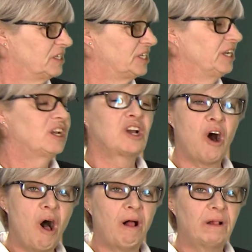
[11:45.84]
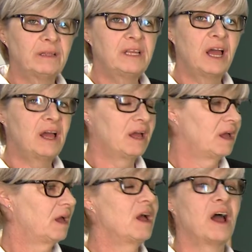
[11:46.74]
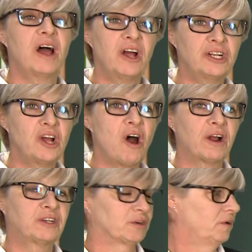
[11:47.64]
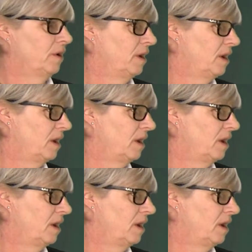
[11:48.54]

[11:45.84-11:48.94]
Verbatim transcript: She called a doctor.